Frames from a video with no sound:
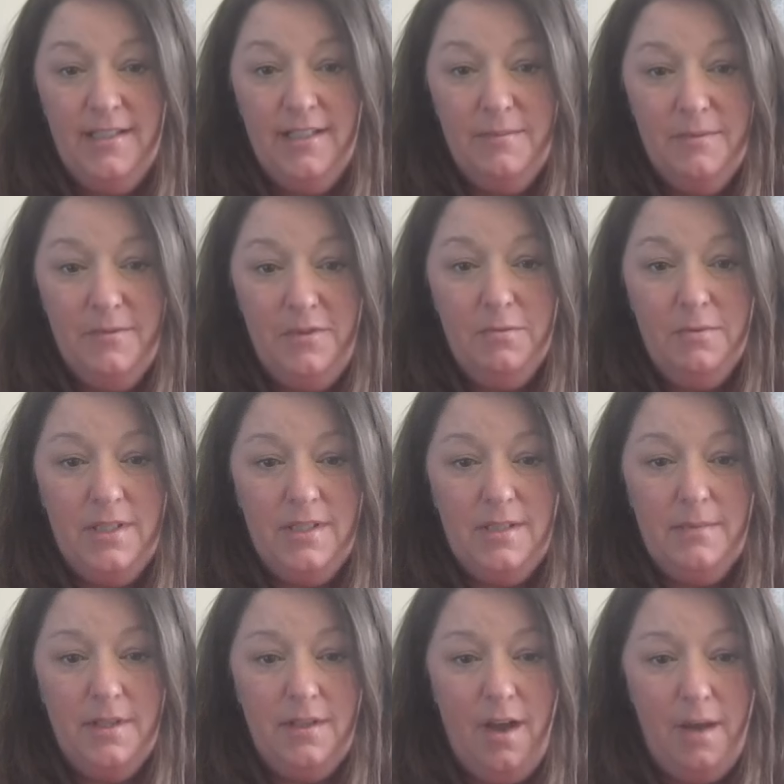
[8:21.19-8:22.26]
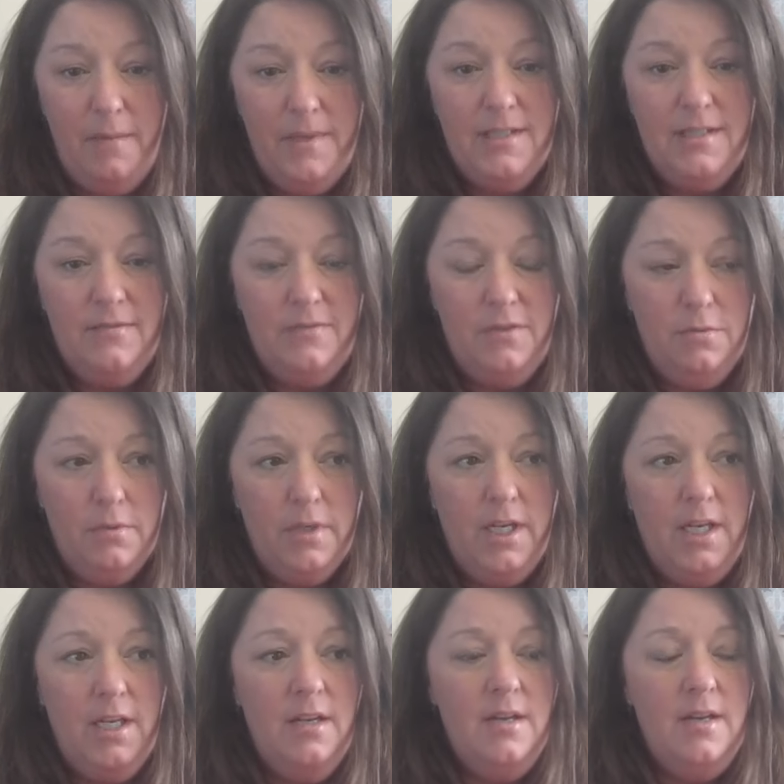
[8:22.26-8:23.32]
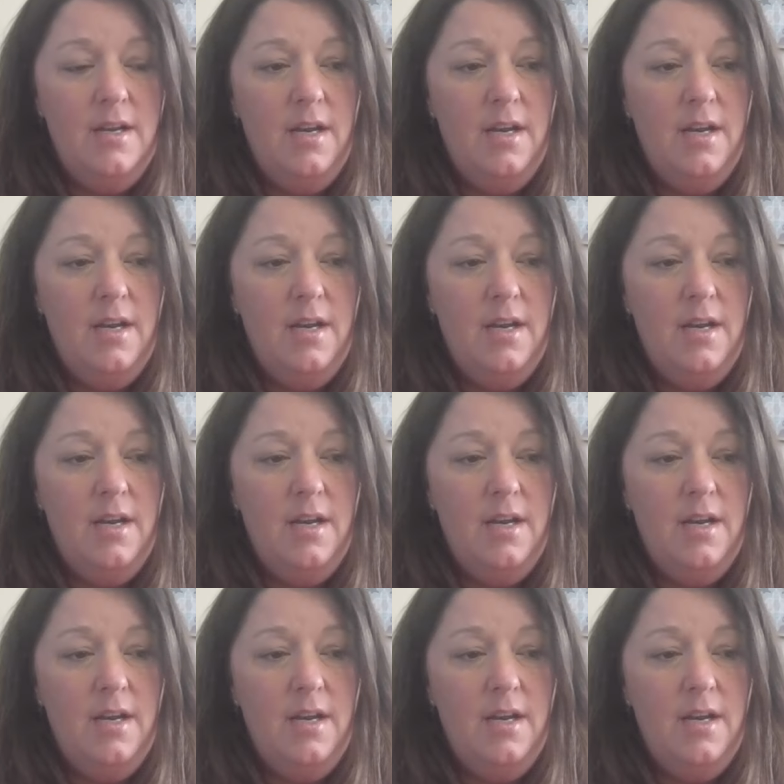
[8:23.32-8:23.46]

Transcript: Um, if you read some of the comments, if you read